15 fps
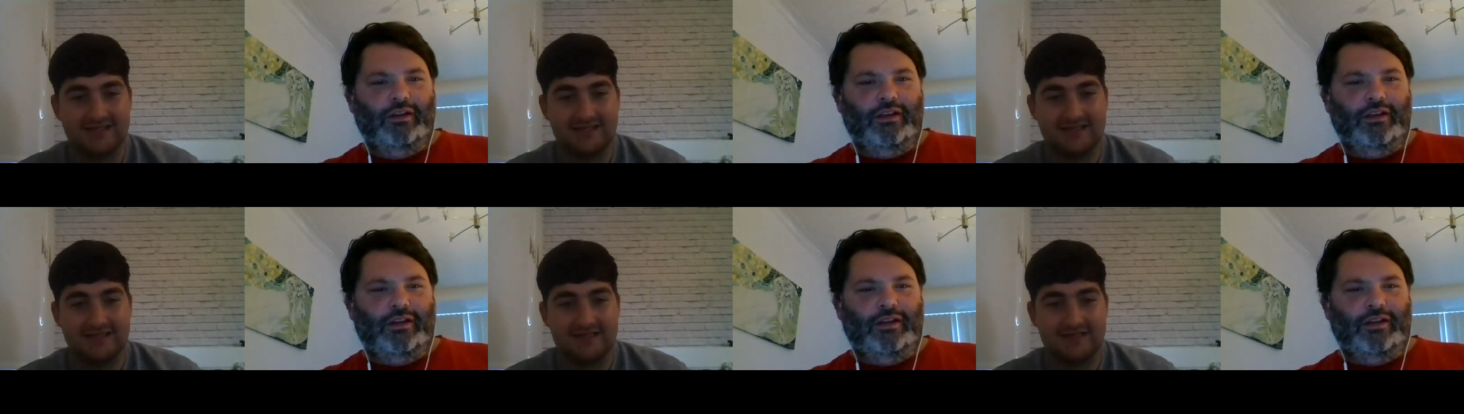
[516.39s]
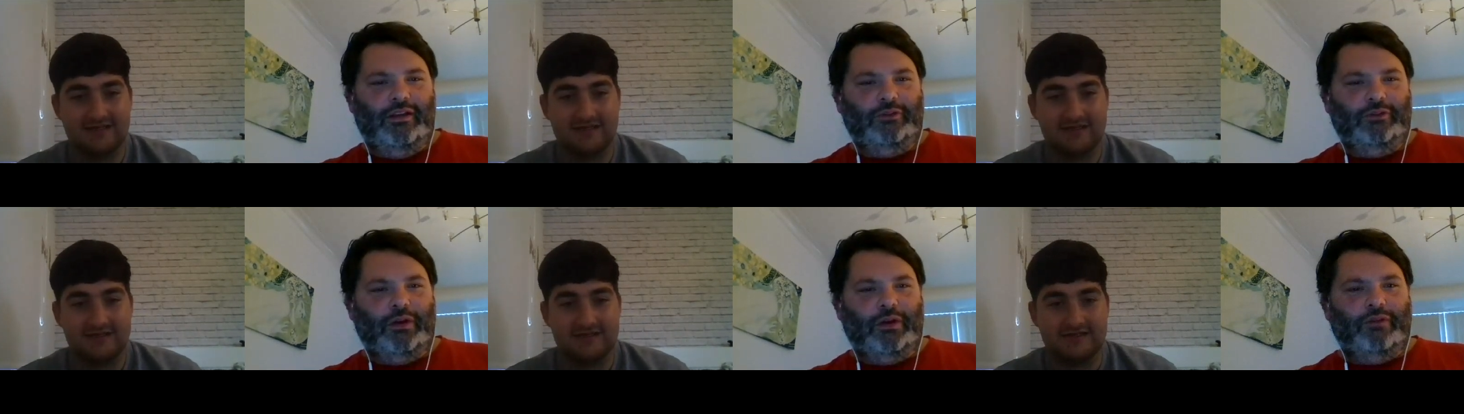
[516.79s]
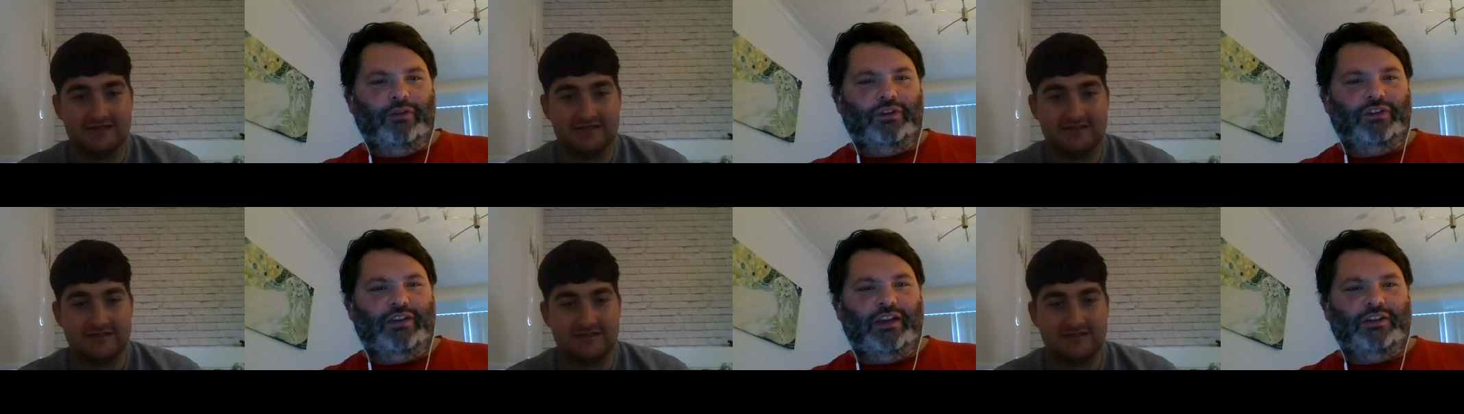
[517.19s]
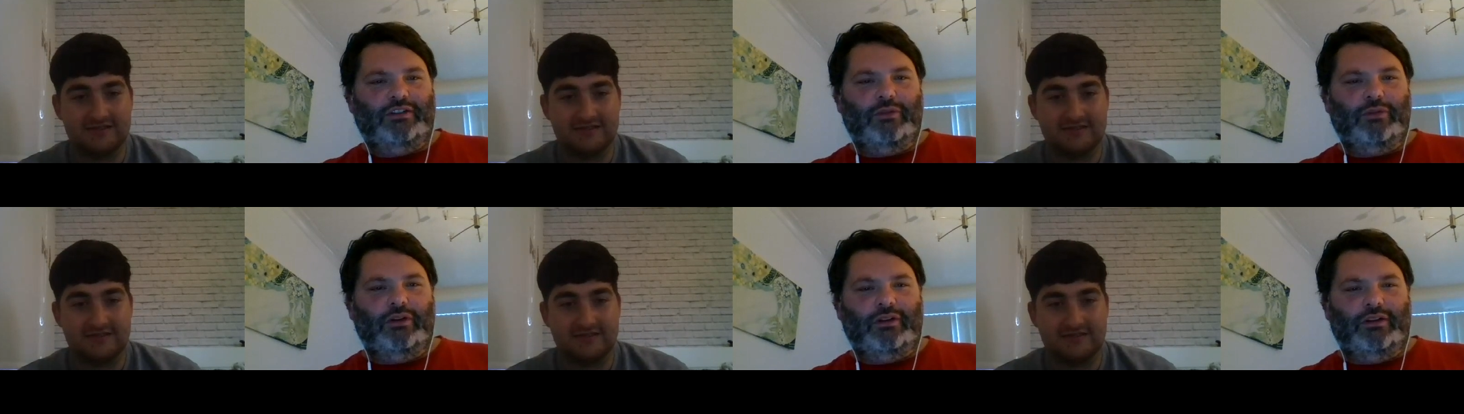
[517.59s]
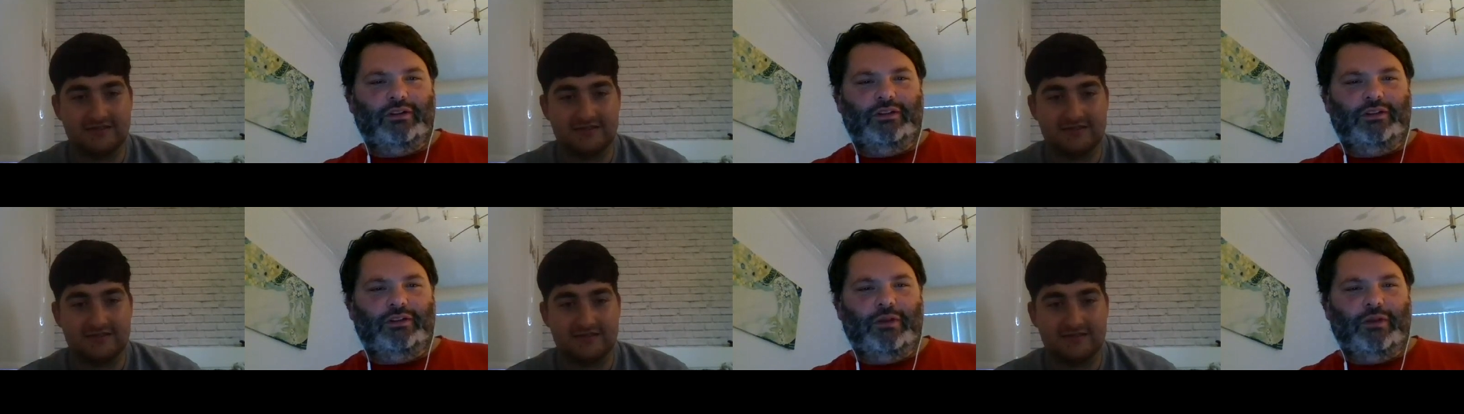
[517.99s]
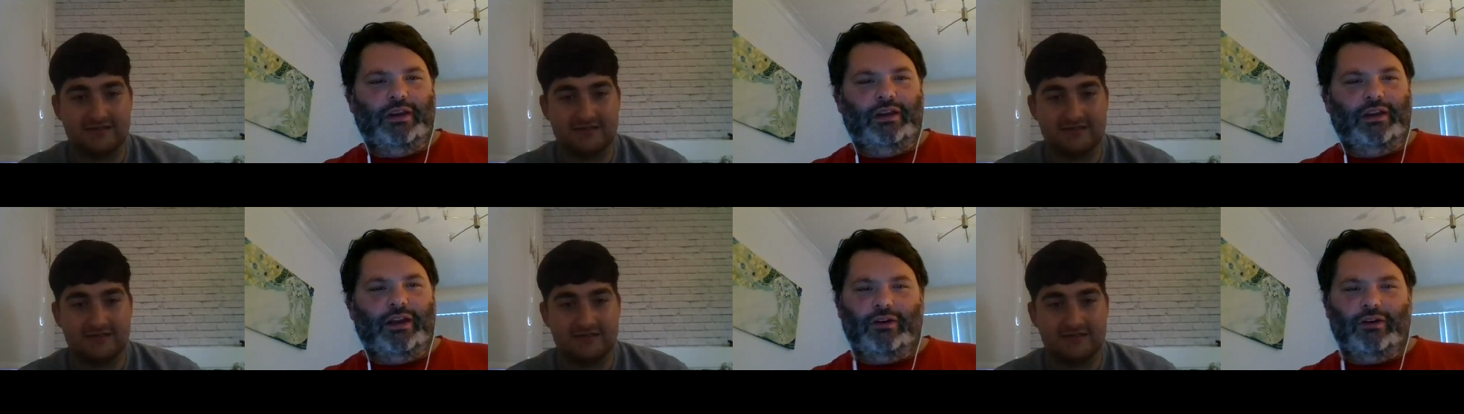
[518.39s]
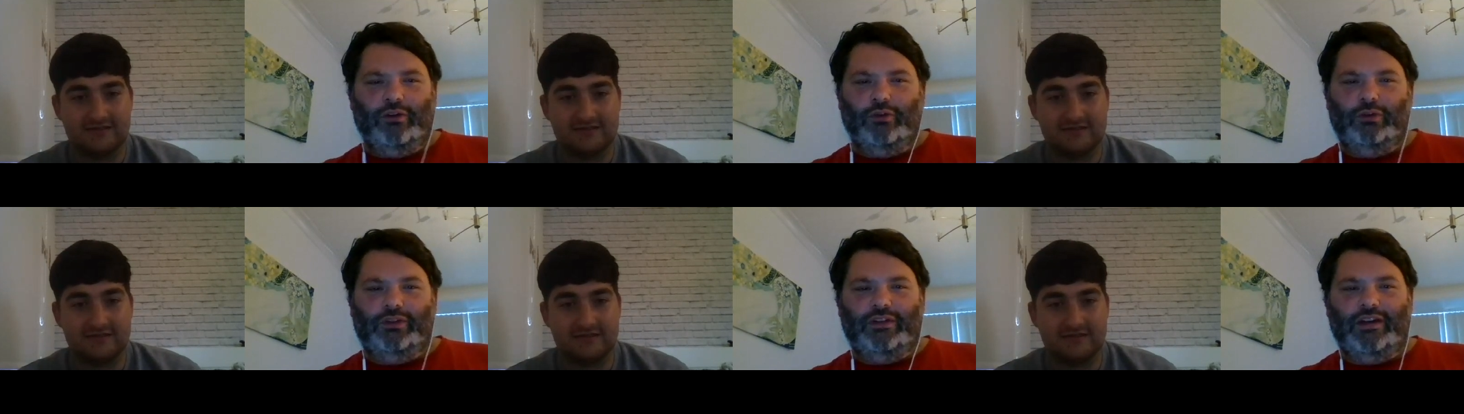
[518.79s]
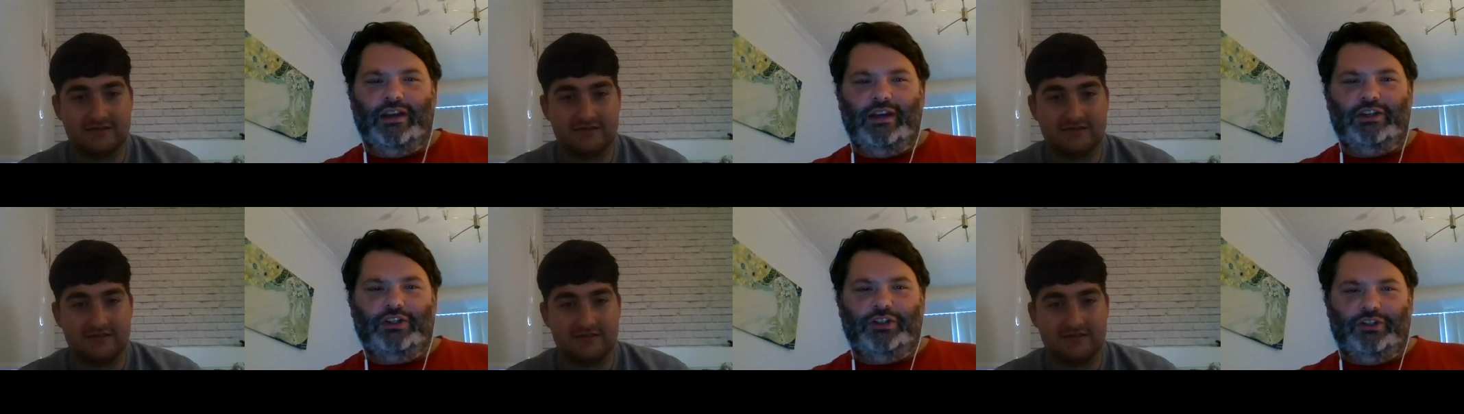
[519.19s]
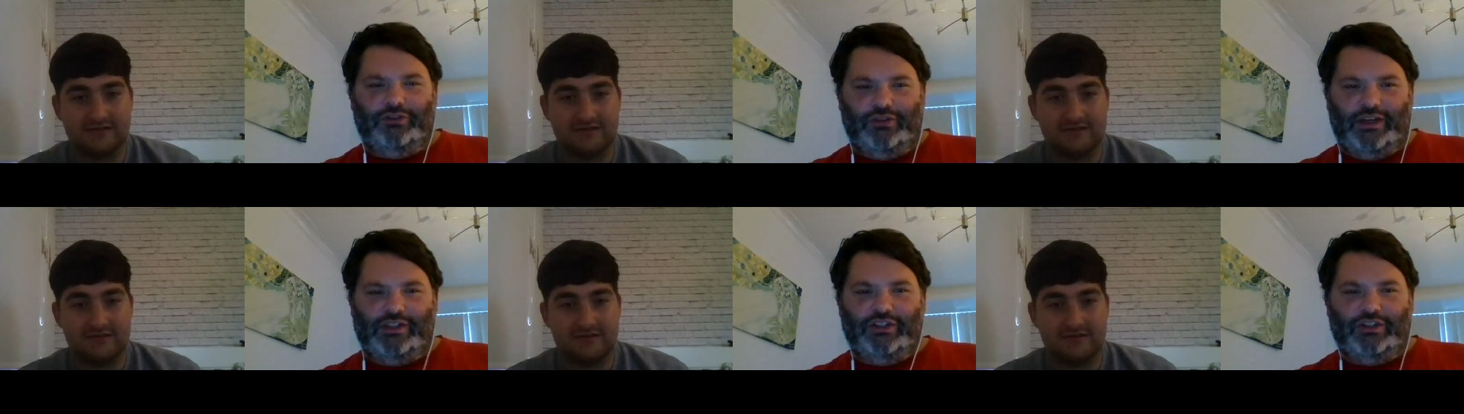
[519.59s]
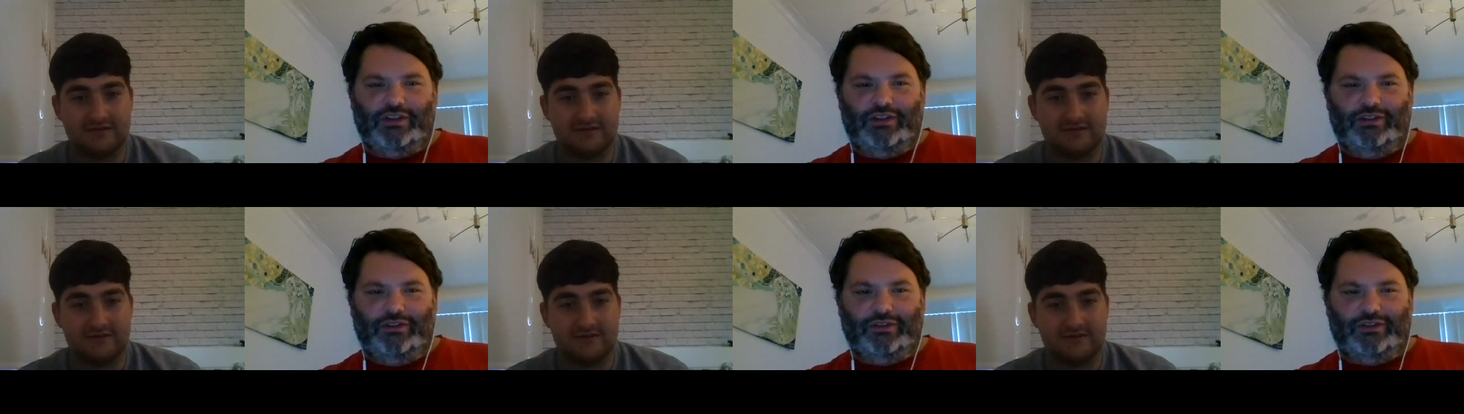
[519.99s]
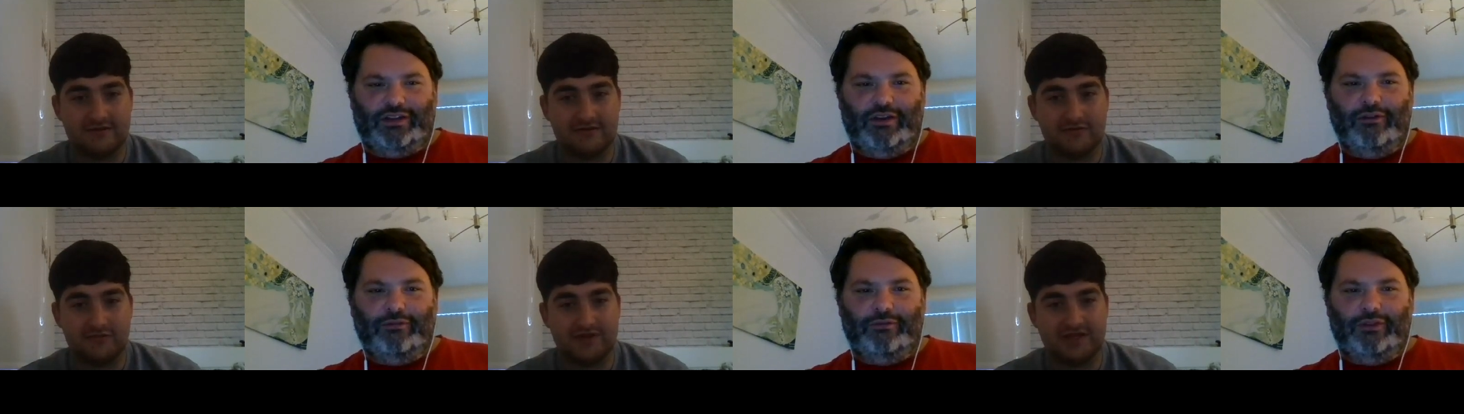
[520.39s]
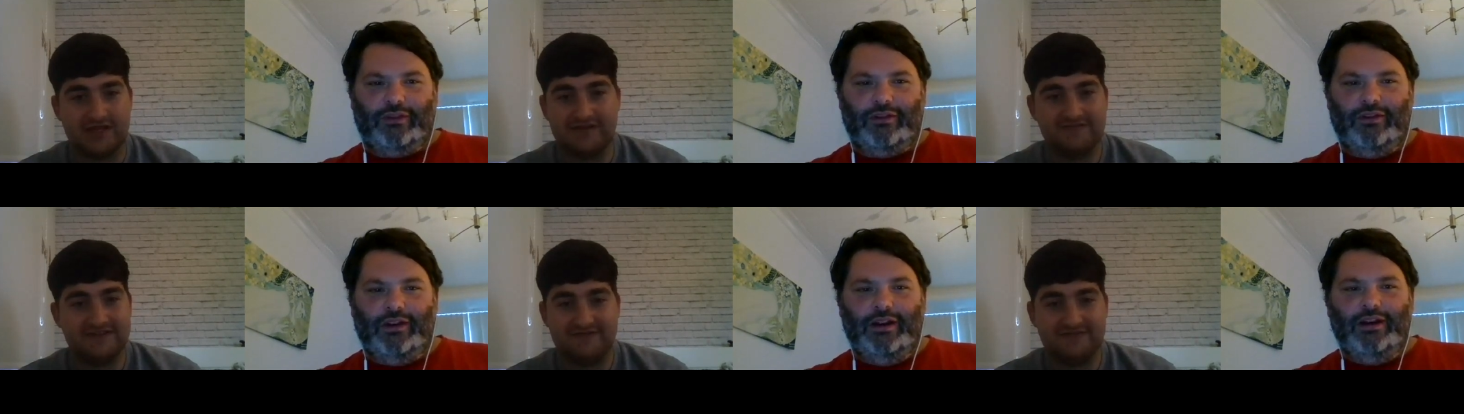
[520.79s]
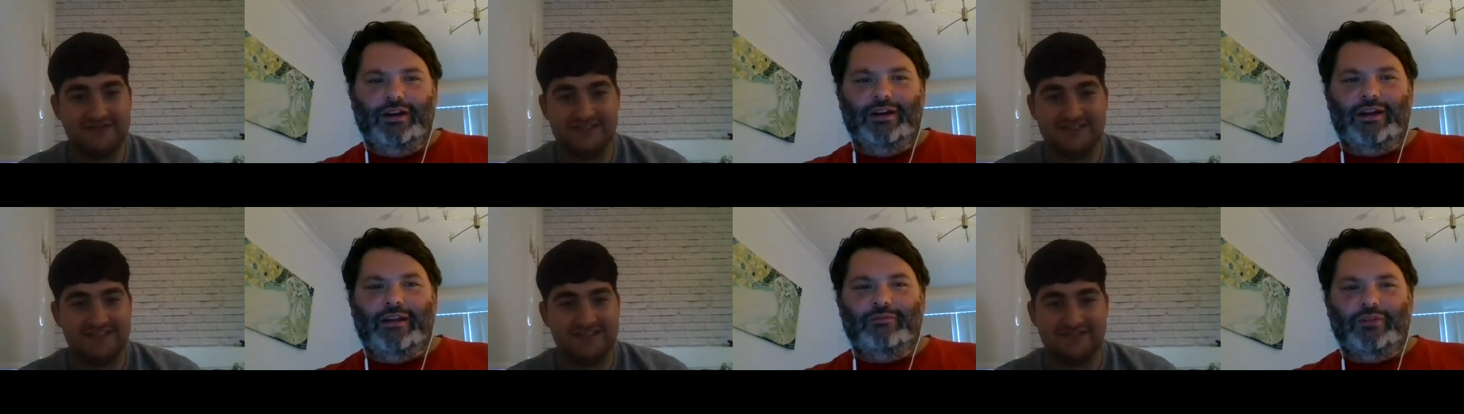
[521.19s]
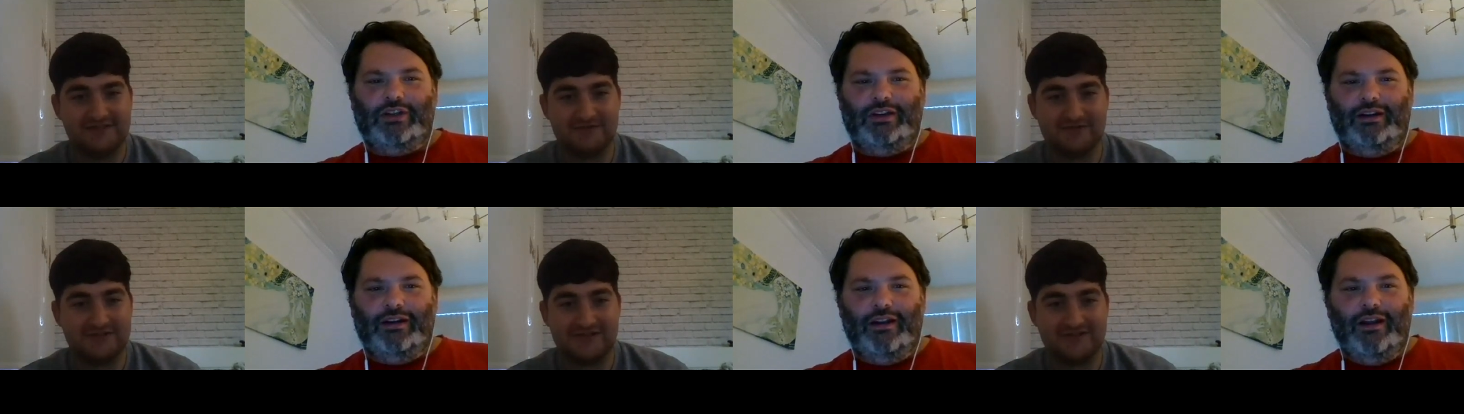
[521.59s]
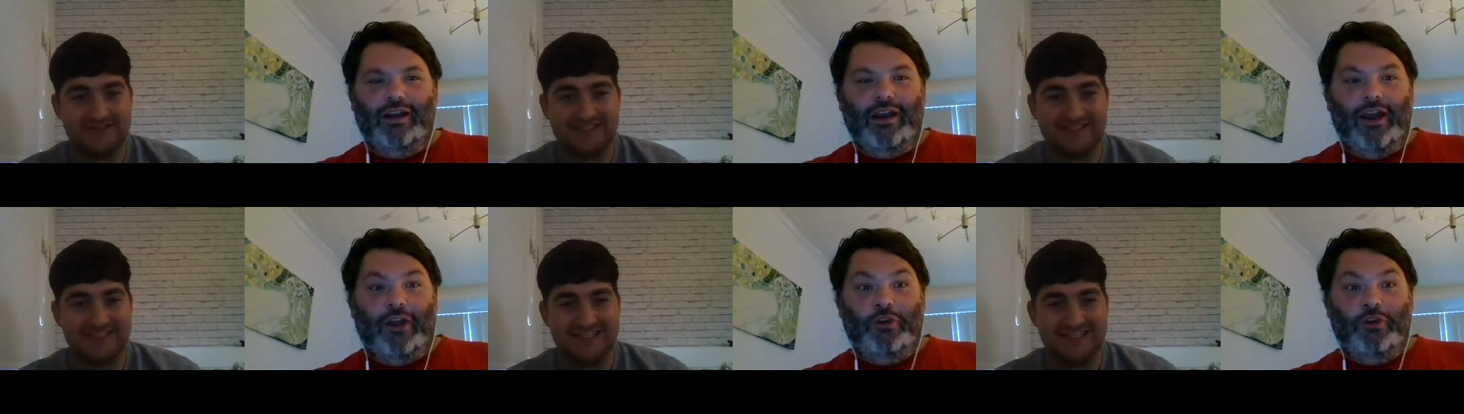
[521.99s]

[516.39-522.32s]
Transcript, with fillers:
Speaker 1: Uh, he's one of our session workers. He's quite kind of close in age range to yourself. Well, I've never eaten coleslaw you. either.